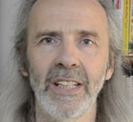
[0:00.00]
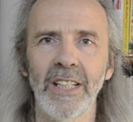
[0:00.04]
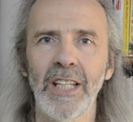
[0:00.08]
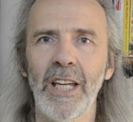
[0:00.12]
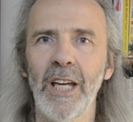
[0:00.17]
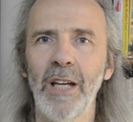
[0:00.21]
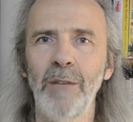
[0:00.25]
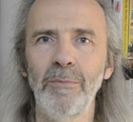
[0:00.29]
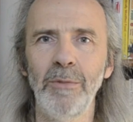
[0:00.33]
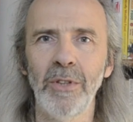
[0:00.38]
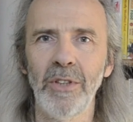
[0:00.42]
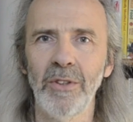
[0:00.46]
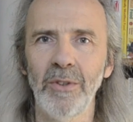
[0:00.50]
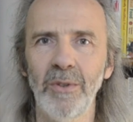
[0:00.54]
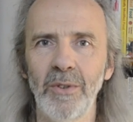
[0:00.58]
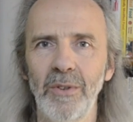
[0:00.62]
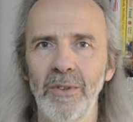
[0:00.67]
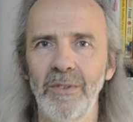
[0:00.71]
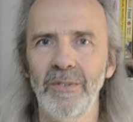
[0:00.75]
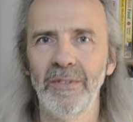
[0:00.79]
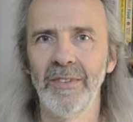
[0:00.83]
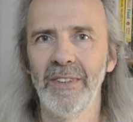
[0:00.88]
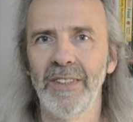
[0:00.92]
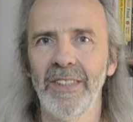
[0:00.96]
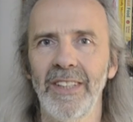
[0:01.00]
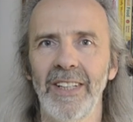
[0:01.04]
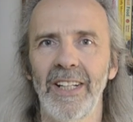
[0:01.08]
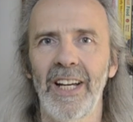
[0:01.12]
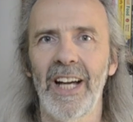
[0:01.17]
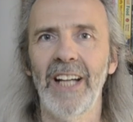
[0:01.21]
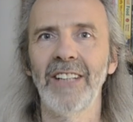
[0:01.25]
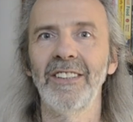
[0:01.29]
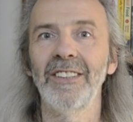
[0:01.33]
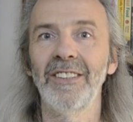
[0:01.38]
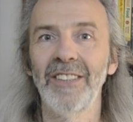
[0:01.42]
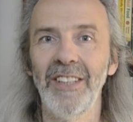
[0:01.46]
chemical
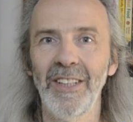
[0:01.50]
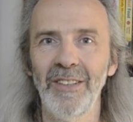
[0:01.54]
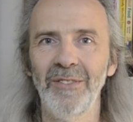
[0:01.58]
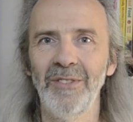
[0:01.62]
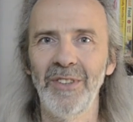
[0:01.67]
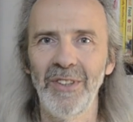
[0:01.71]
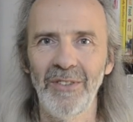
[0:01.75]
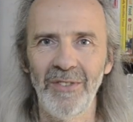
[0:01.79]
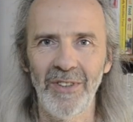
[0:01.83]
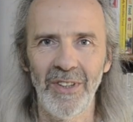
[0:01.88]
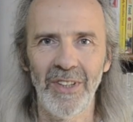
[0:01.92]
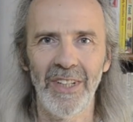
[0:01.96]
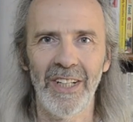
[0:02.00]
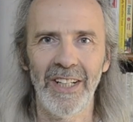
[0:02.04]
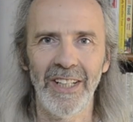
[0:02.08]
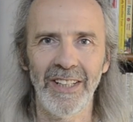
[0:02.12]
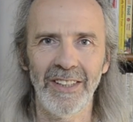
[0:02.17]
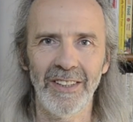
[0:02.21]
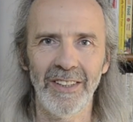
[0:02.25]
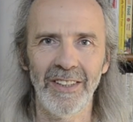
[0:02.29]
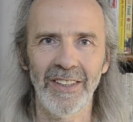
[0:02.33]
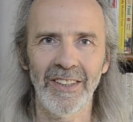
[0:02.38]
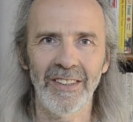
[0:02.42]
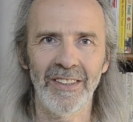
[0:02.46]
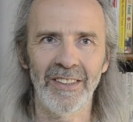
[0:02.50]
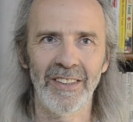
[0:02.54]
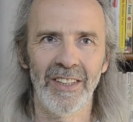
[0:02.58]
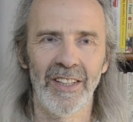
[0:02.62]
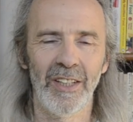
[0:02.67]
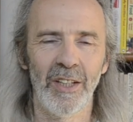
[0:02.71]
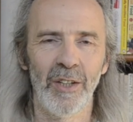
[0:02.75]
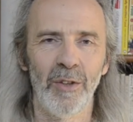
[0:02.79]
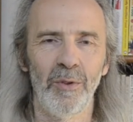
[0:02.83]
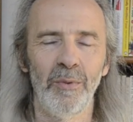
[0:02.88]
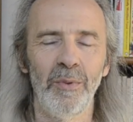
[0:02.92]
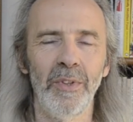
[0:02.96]
additives, if you like, that
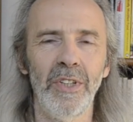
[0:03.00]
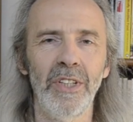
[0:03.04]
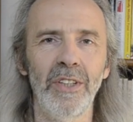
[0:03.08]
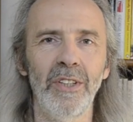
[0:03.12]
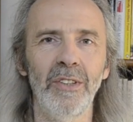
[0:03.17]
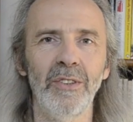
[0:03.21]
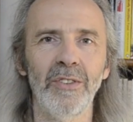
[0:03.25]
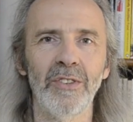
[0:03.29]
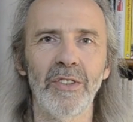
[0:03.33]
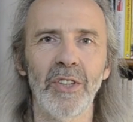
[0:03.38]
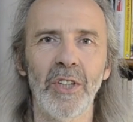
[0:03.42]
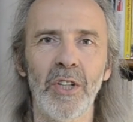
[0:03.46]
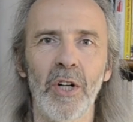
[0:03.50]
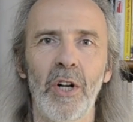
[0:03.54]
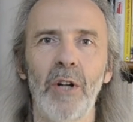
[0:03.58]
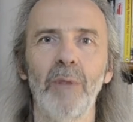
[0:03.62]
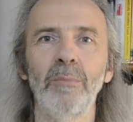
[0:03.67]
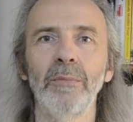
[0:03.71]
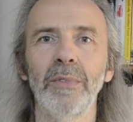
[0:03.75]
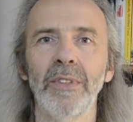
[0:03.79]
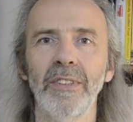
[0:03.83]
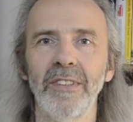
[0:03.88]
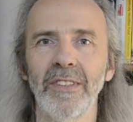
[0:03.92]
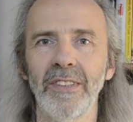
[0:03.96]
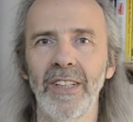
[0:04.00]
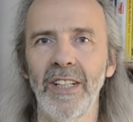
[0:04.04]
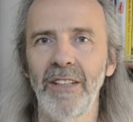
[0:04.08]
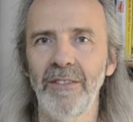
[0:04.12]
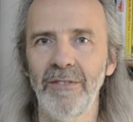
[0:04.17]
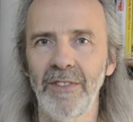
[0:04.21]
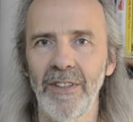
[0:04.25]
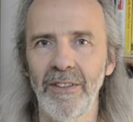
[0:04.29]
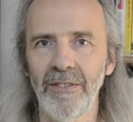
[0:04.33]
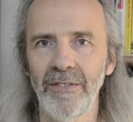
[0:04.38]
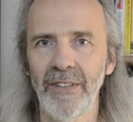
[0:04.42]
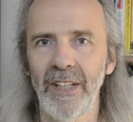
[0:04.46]
we use to
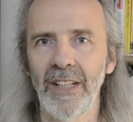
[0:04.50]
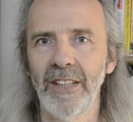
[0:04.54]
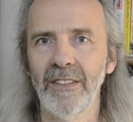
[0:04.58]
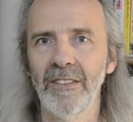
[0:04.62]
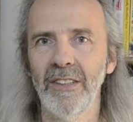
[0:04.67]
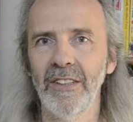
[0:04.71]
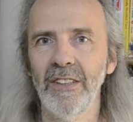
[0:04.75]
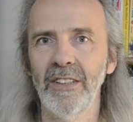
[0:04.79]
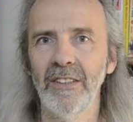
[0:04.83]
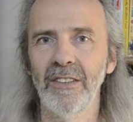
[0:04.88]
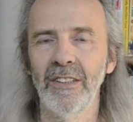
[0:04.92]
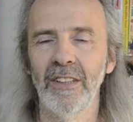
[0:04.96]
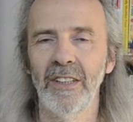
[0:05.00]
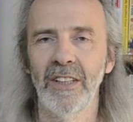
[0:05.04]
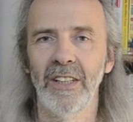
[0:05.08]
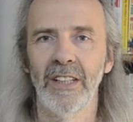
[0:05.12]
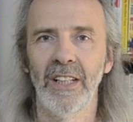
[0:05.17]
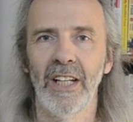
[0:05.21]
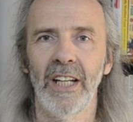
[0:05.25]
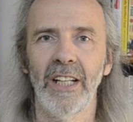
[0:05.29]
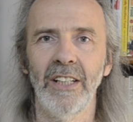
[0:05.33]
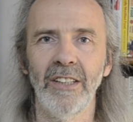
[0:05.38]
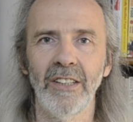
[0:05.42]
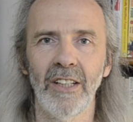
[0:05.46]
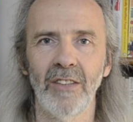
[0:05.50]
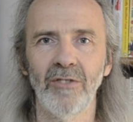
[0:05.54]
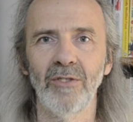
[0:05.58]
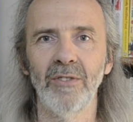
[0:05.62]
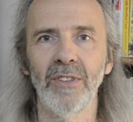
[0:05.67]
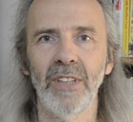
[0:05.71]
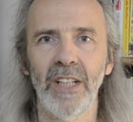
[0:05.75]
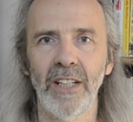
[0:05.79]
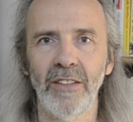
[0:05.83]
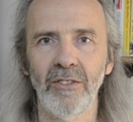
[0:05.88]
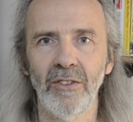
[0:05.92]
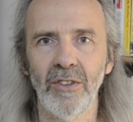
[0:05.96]
compensate for the fact that
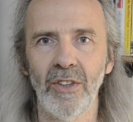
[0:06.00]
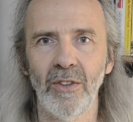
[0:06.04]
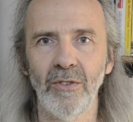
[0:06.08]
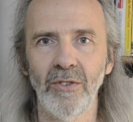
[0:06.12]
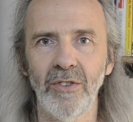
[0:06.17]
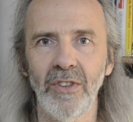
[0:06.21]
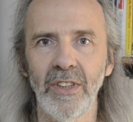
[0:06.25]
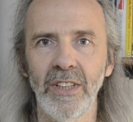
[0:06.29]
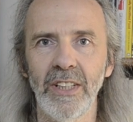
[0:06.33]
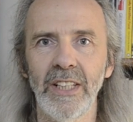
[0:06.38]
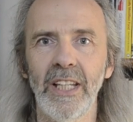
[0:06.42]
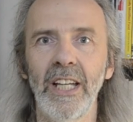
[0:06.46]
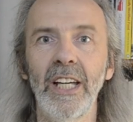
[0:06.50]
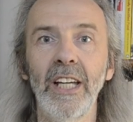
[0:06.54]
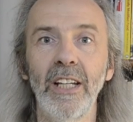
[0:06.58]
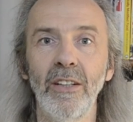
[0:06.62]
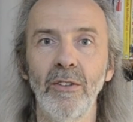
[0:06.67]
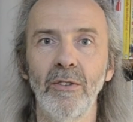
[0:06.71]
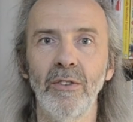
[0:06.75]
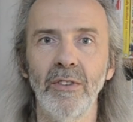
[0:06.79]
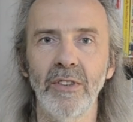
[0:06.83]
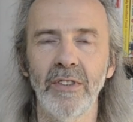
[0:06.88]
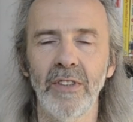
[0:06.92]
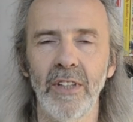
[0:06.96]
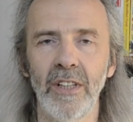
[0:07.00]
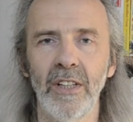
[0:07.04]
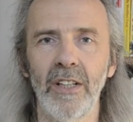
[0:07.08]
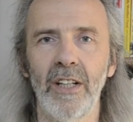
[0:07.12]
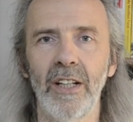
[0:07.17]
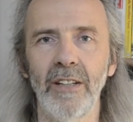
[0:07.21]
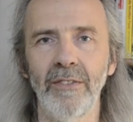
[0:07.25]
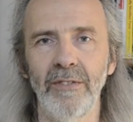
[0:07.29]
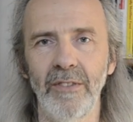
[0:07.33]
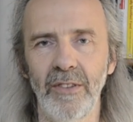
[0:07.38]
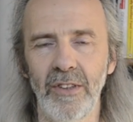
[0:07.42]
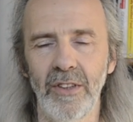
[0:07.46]
industrial agriculture kills the
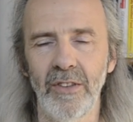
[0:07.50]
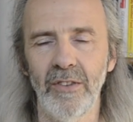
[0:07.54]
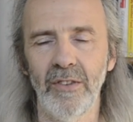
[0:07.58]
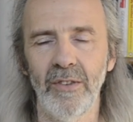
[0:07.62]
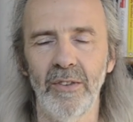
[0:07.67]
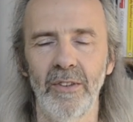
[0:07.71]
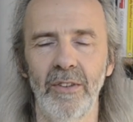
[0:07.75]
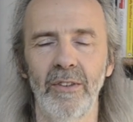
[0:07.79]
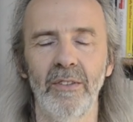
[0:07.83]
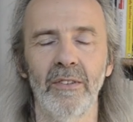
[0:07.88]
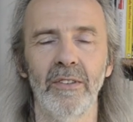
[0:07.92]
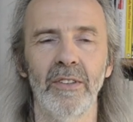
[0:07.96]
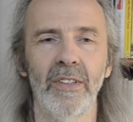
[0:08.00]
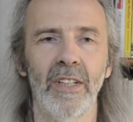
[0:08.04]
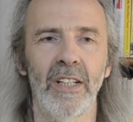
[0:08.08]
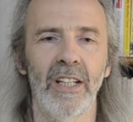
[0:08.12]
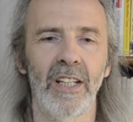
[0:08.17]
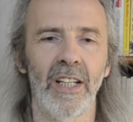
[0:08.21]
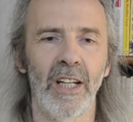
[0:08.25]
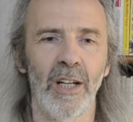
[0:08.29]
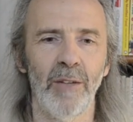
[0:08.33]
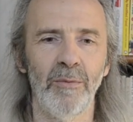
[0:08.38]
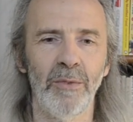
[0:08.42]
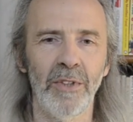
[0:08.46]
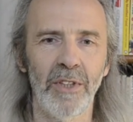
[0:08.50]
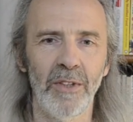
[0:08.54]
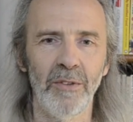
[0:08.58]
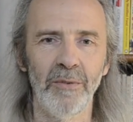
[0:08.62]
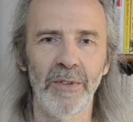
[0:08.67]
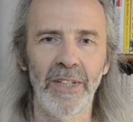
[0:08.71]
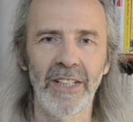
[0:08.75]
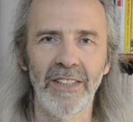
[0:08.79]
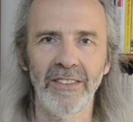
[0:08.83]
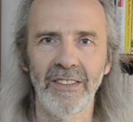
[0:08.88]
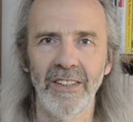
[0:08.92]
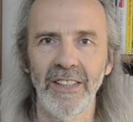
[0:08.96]
life in the soil. And one of
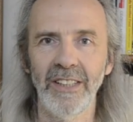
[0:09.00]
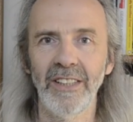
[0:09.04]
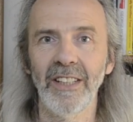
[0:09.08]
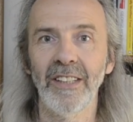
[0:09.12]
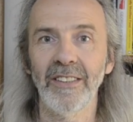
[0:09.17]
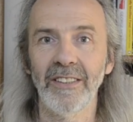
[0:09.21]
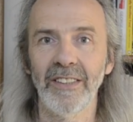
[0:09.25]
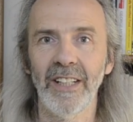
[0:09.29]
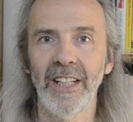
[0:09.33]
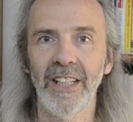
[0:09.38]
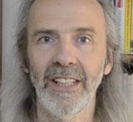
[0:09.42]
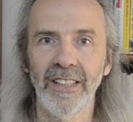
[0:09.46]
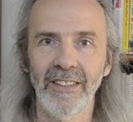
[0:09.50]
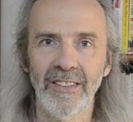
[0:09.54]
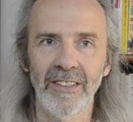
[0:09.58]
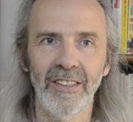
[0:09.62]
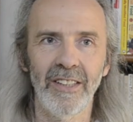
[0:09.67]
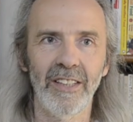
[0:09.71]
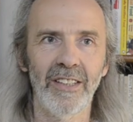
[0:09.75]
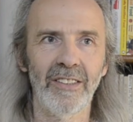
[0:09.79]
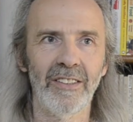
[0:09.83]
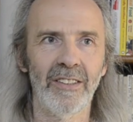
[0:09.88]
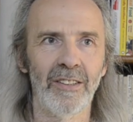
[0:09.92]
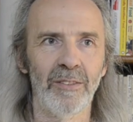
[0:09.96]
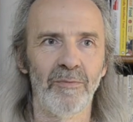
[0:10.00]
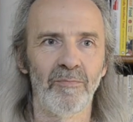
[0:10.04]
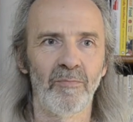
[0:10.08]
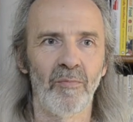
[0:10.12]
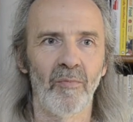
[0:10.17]
the ways that it does that is that